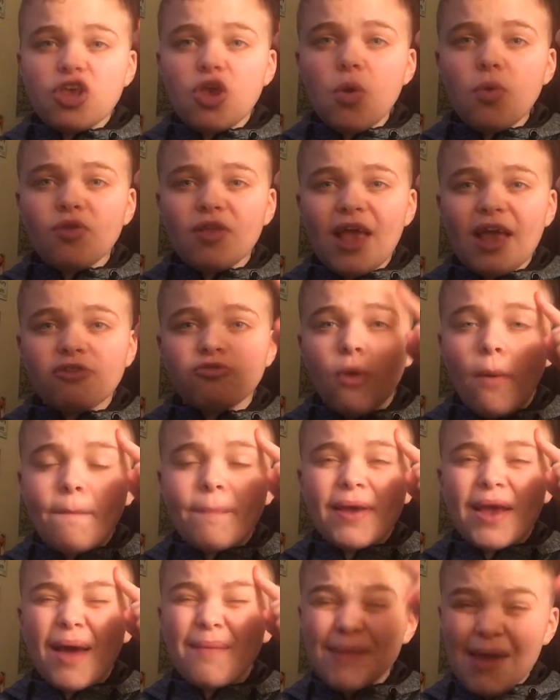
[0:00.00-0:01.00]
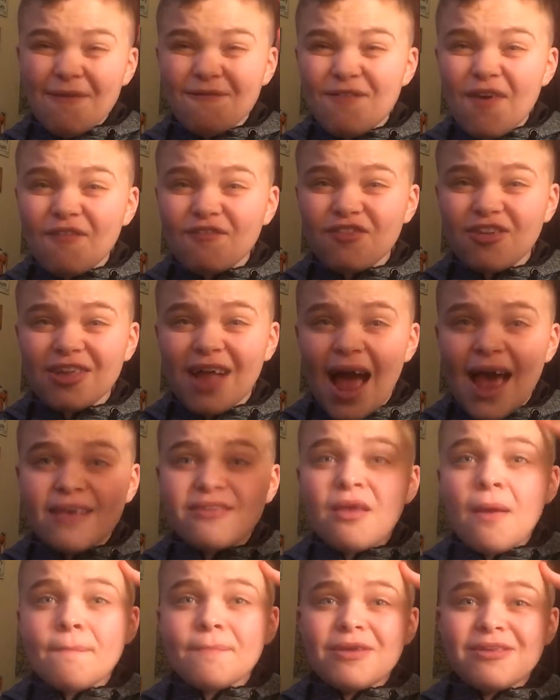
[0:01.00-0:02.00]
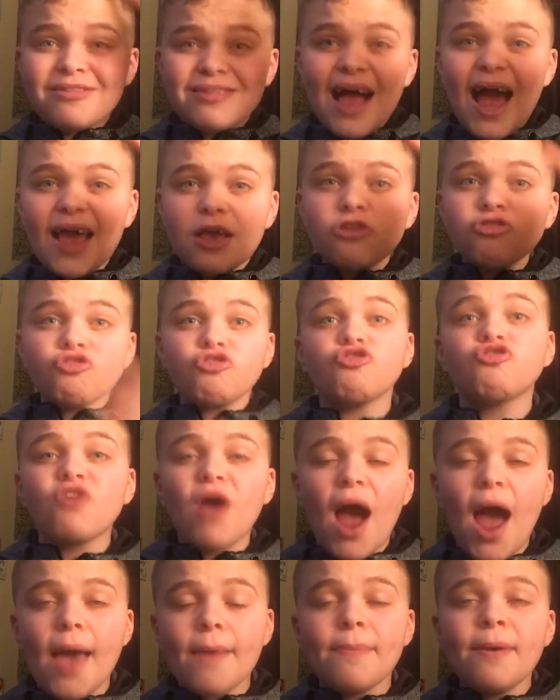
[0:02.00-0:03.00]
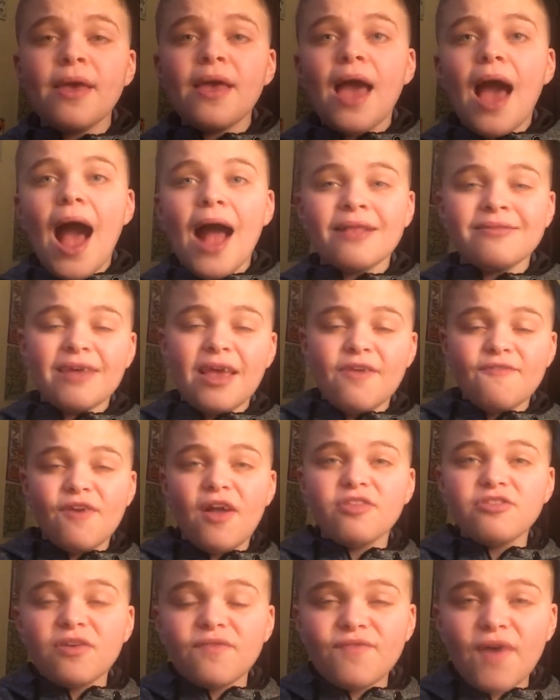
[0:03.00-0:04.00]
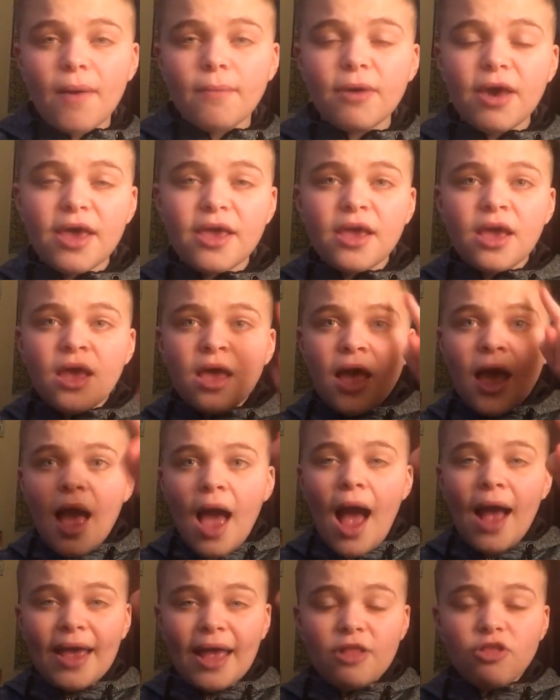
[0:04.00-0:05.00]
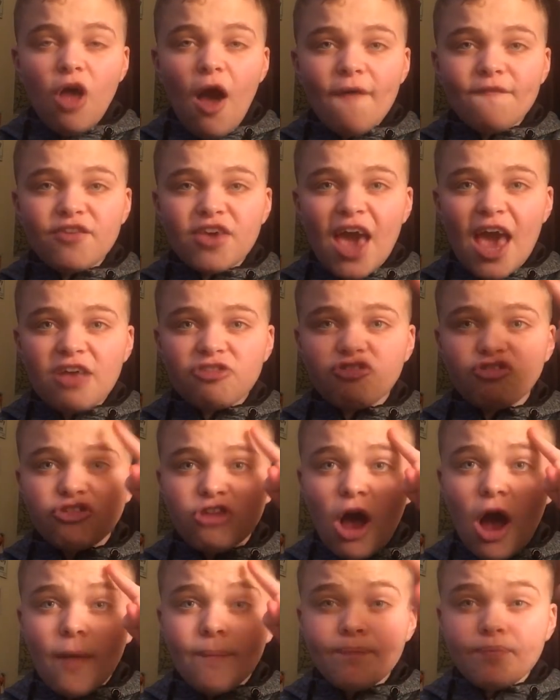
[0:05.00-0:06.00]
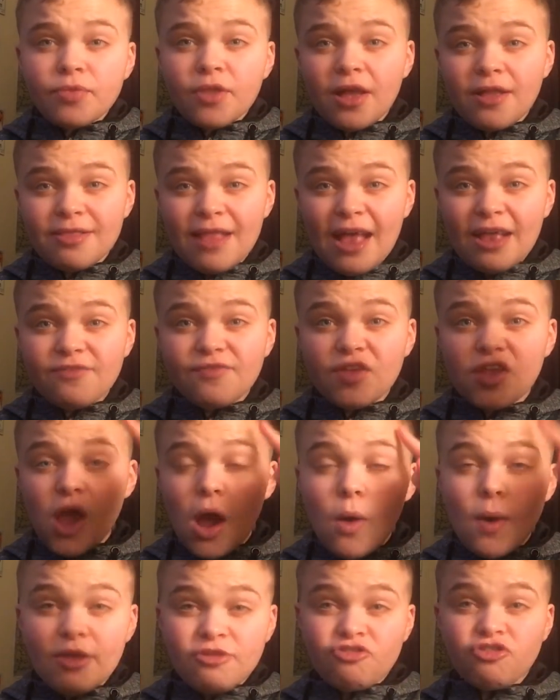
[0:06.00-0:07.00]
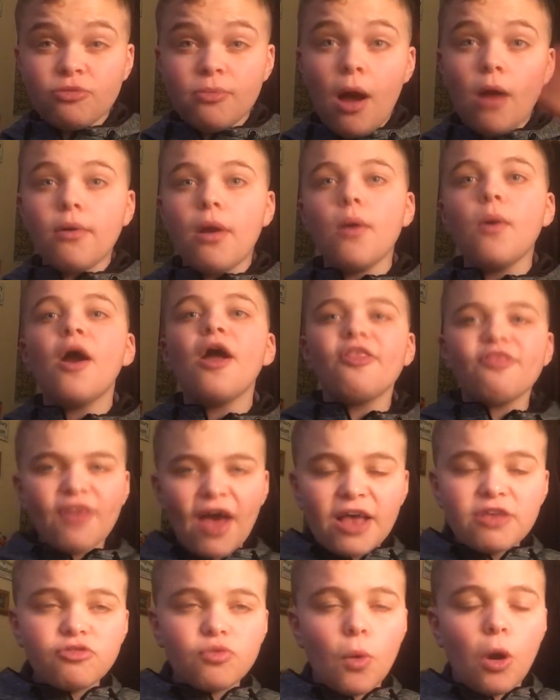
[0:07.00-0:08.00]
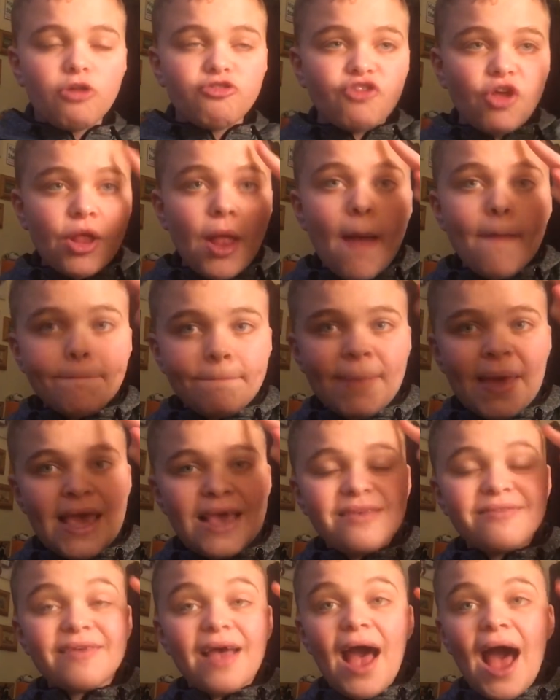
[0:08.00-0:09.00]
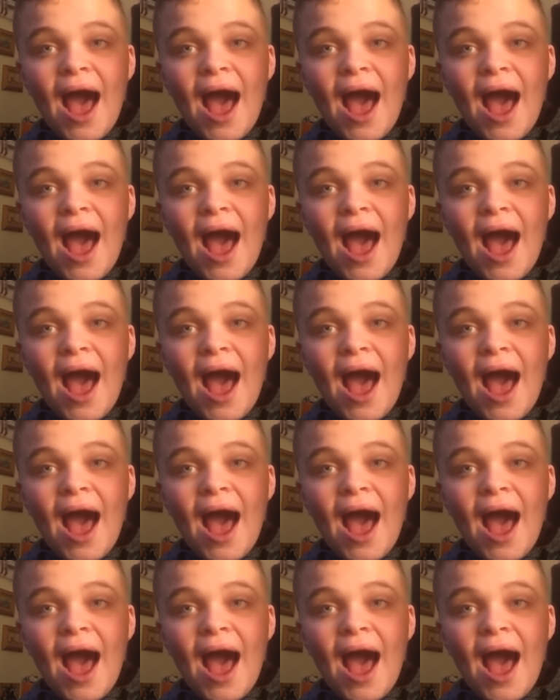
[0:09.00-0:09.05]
you in the next one. Coming at 50 likes. Please like, subscribe, and tell your friends and family. And get notifications on. Next video is tomorrow. Thanks for watching. Peace